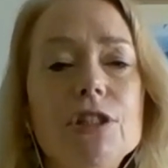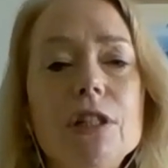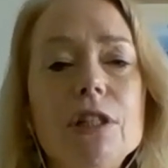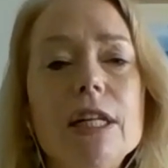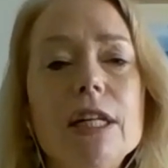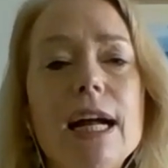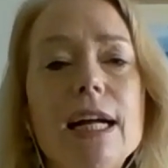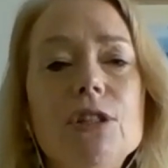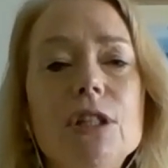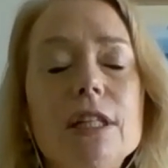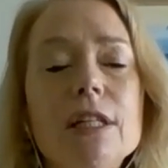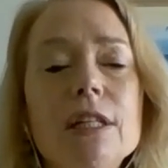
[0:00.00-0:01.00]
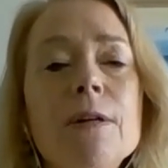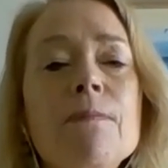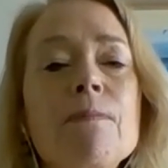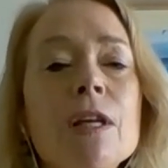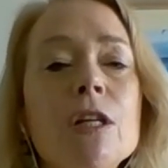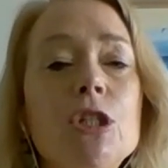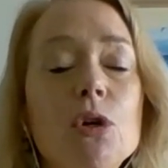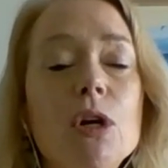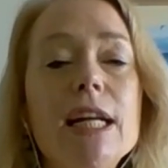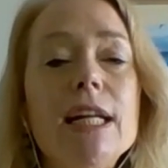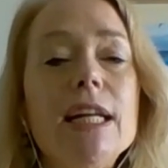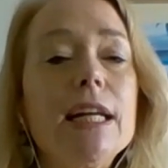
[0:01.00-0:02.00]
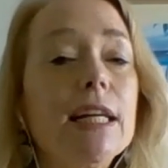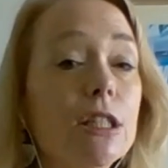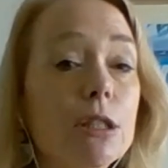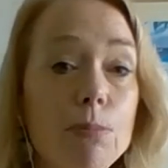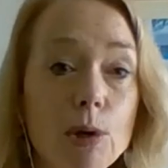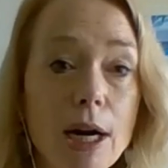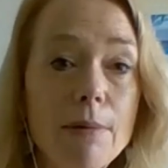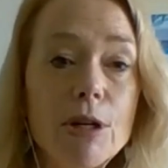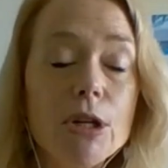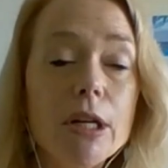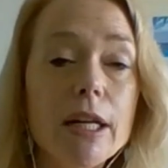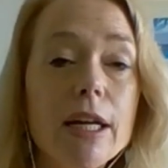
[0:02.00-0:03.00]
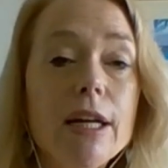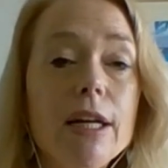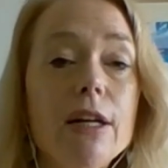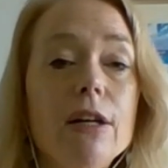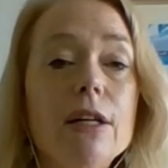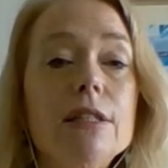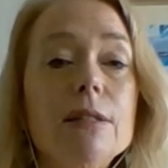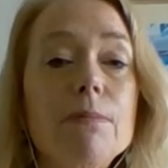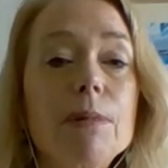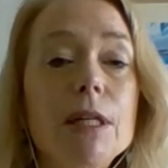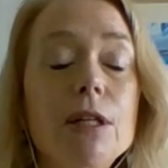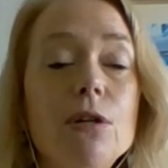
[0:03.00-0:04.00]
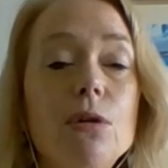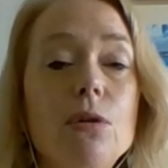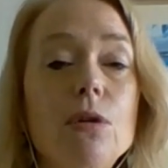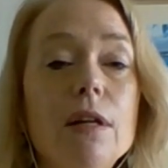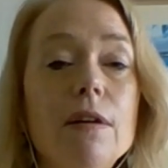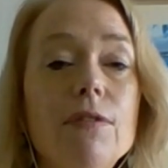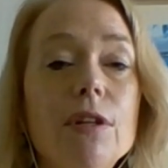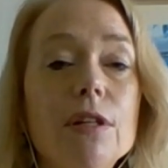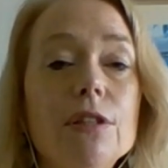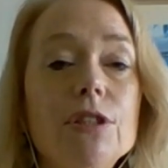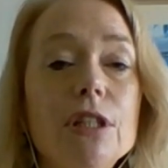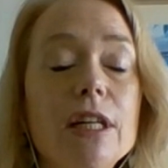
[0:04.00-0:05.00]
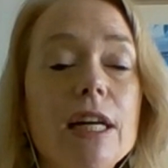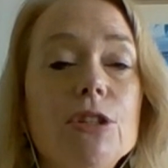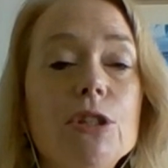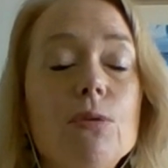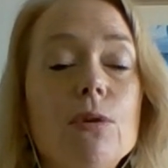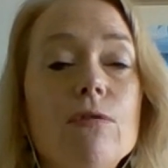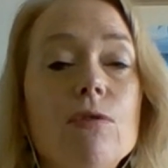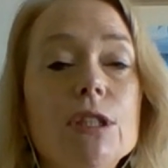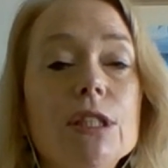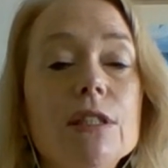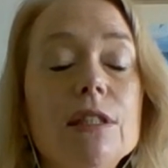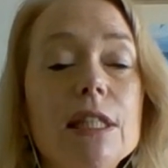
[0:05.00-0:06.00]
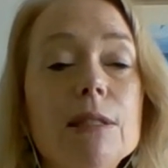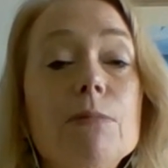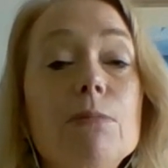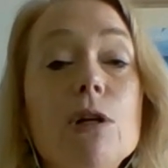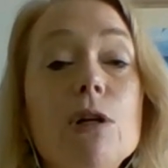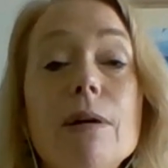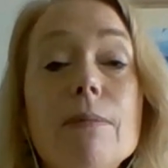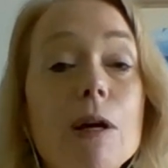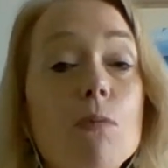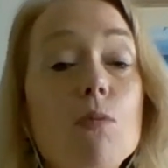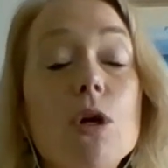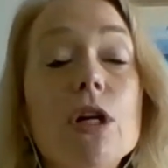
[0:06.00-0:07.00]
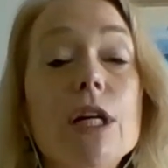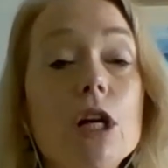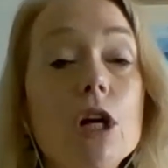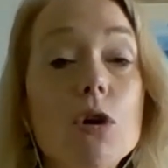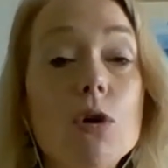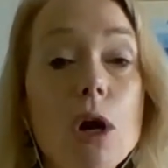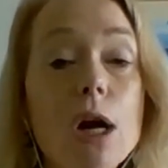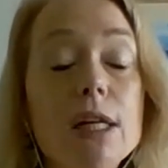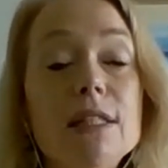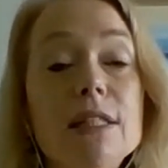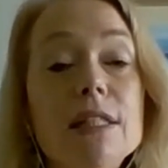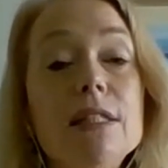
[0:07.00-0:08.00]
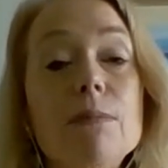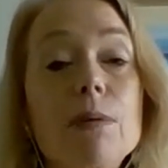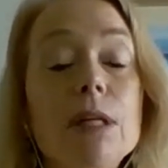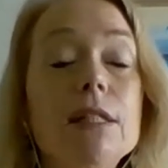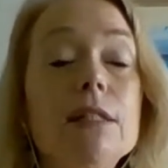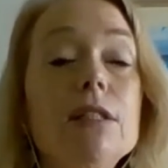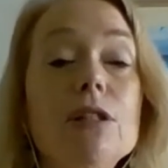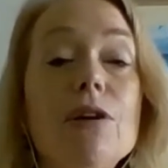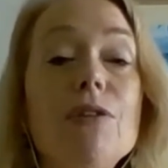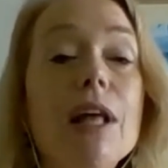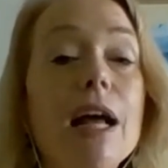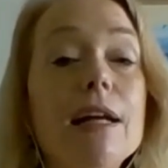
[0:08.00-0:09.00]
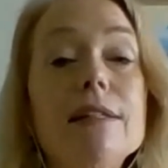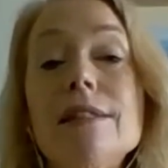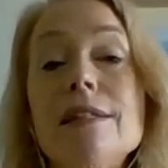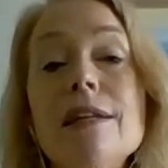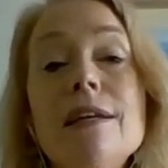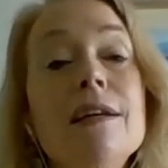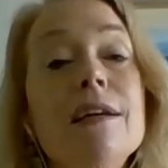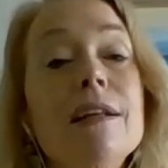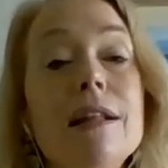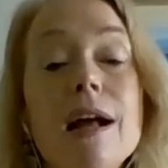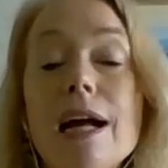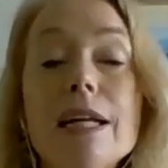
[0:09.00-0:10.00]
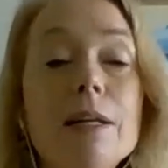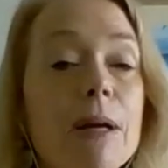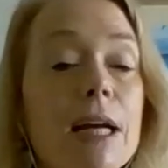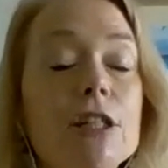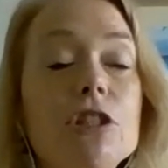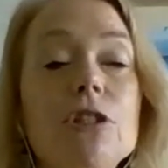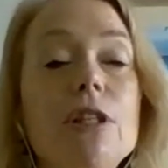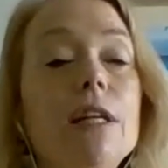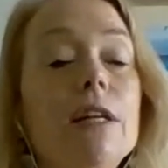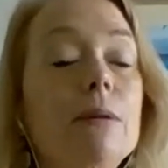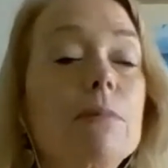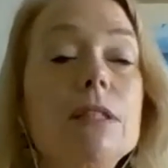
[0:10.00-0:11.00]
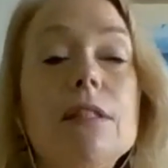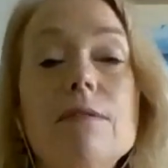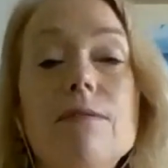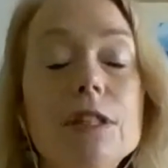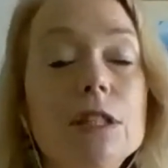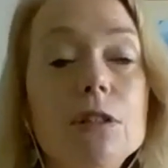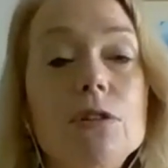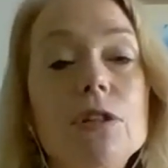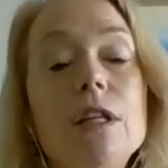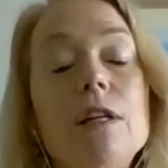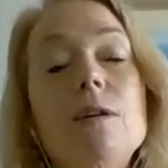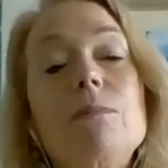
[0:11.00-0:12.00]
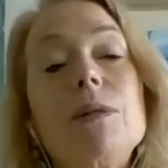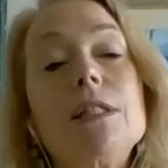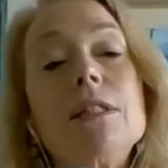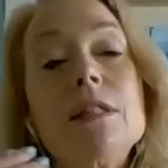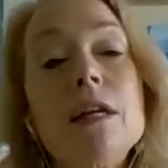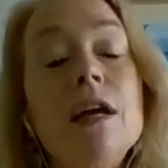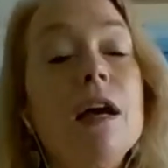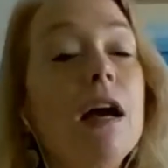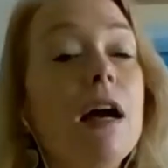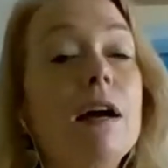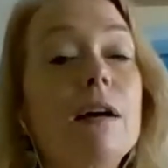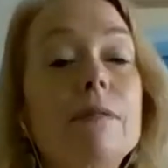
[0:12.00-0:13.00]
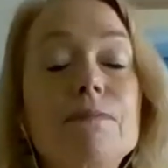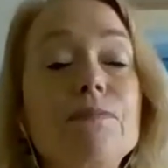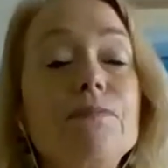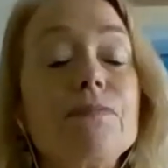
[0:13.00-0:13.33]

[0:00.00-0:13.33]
geriatric training into primary care is a big goal of the geriatric workforce assessment program and working across disciplines so that the occupational therapist, the physical therapist, um,